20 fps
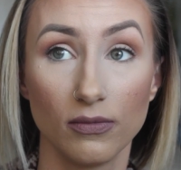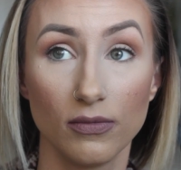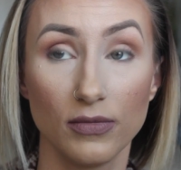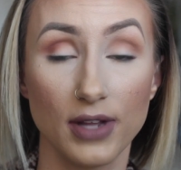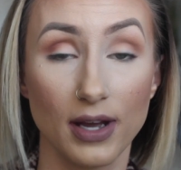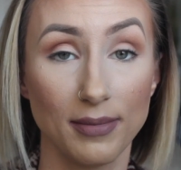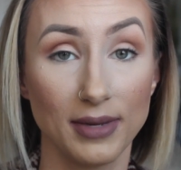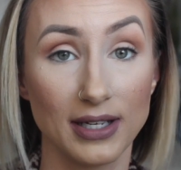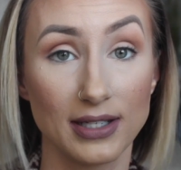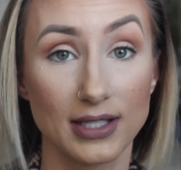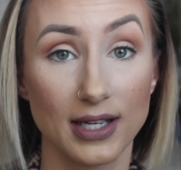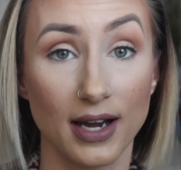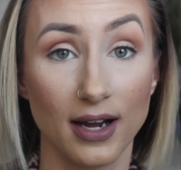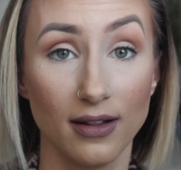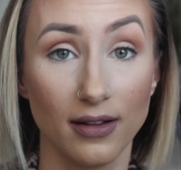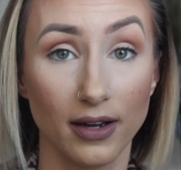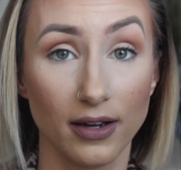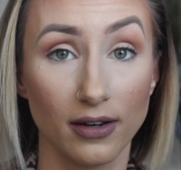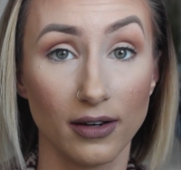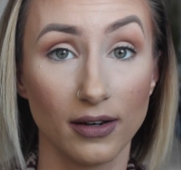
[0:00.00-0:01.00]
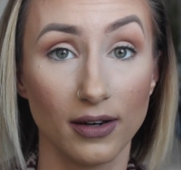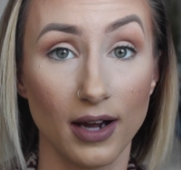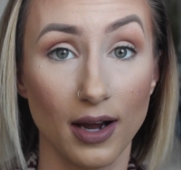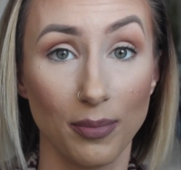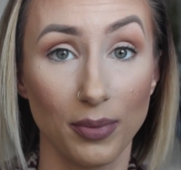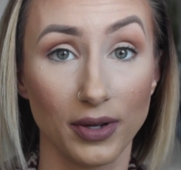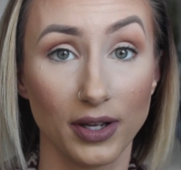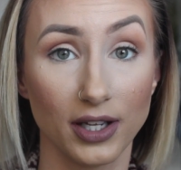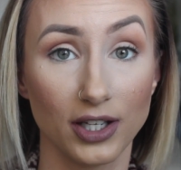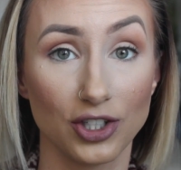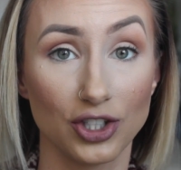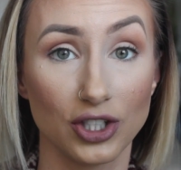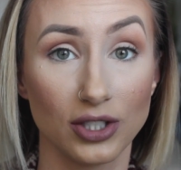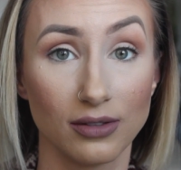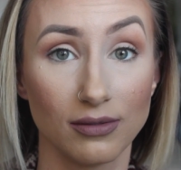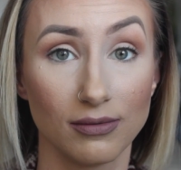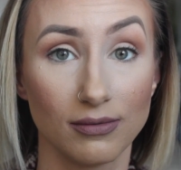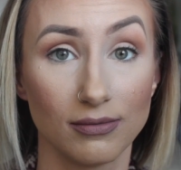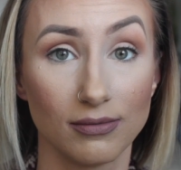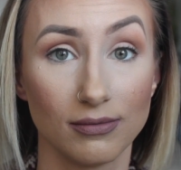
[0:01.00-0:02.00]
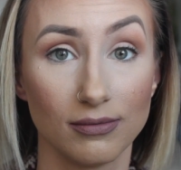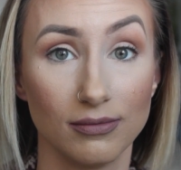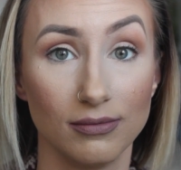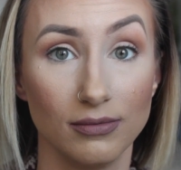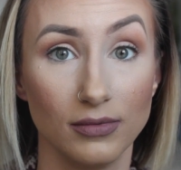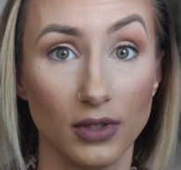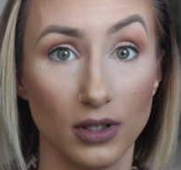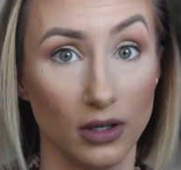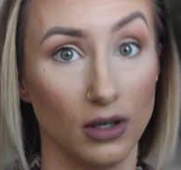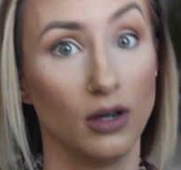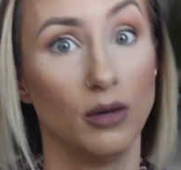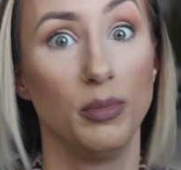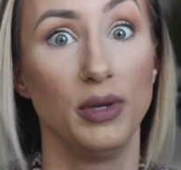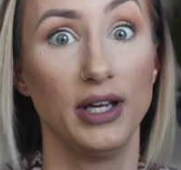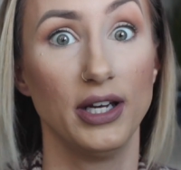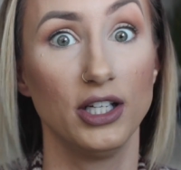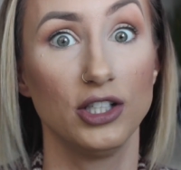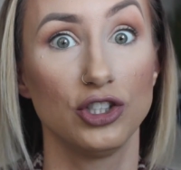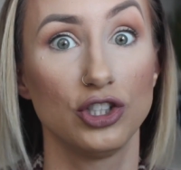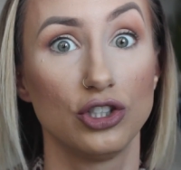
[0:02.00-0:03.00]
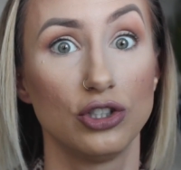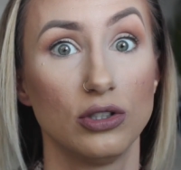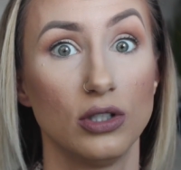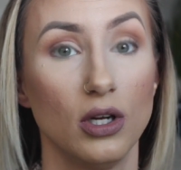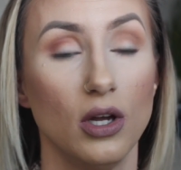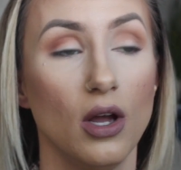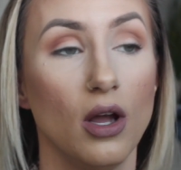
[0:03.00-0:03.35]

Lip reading: That makes eyeliner application a bitch,